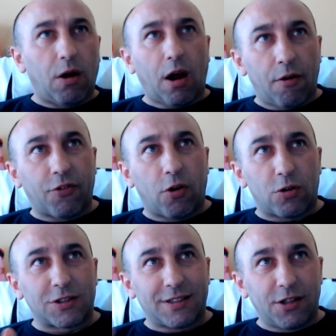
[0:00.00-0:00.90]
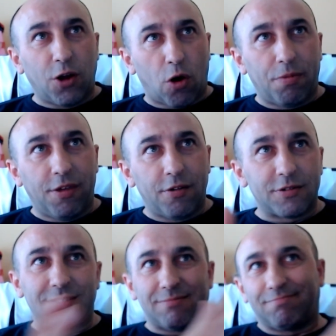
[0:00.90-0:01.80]
Of course, the
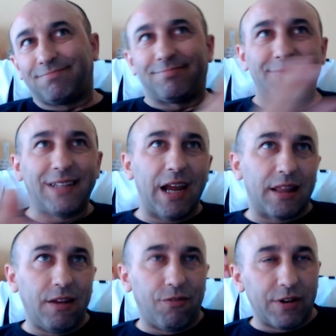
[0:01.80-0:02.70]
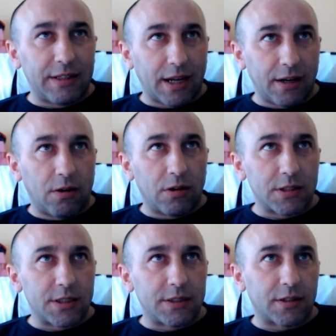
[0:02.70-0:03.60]
obvious, they are different
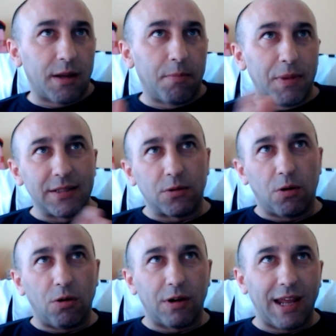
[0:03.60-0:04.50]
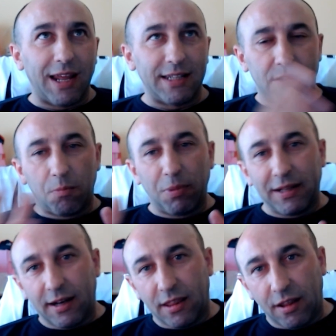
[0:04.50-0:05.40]
technologies, okay? BizTalk is
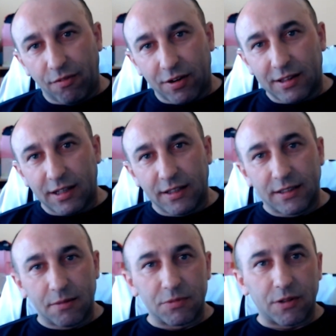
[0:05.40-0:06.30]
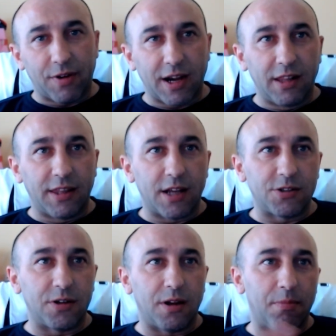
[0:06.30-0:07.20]
completely different in terms of
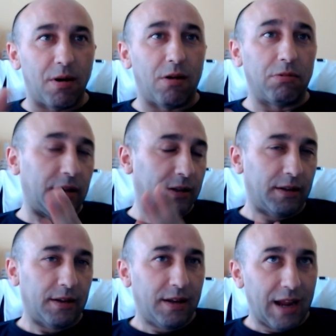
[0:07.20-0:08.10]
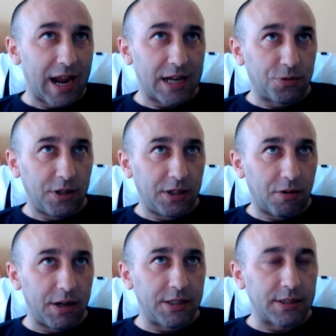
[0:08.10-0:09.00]
architecture about Azure
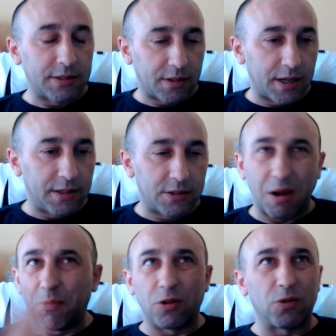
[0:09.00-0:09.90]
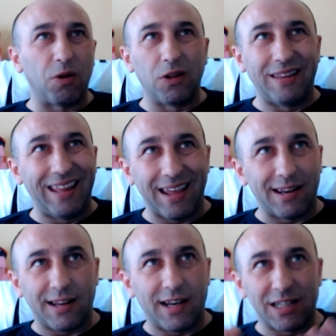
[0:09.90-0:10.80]
integration, okay? So I'm not going there
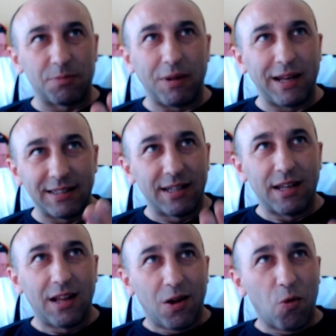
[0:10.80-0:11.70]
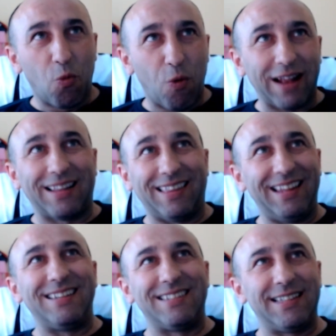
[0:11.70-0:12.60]
and explain what
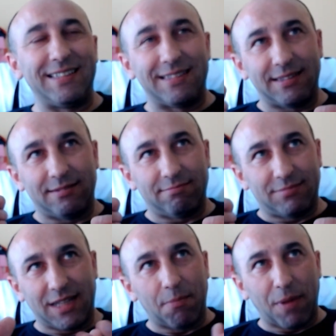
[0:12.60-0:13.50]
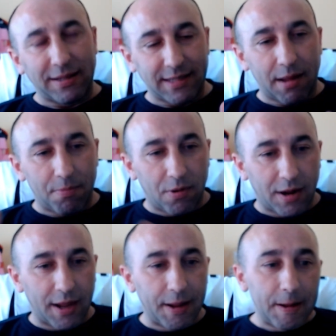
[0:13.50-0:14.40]
this is step by step,
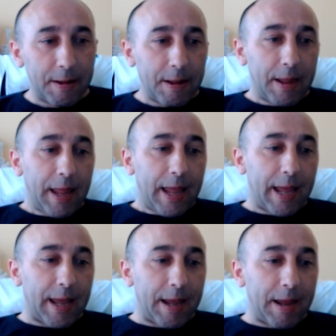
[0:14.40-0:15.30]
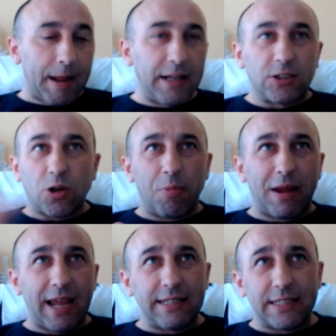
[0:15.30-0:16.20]
okay? In some
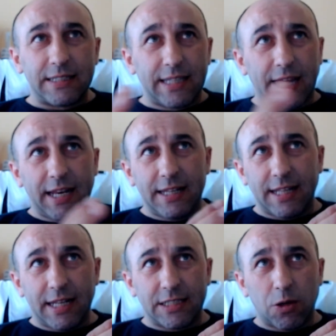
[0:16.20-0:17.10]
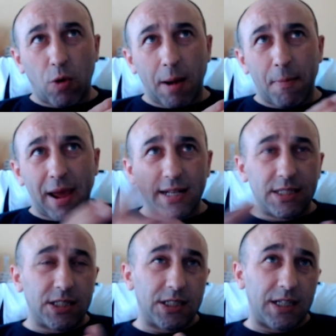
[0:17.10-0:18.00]
cases, there is a one
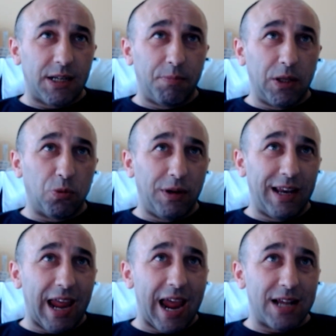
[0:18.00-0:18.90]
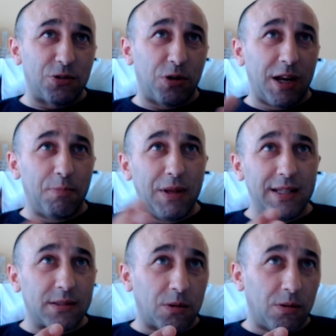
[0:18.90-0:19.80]
match between Azure and
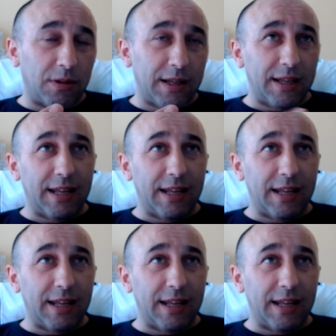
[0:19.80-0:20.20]
BizTalk.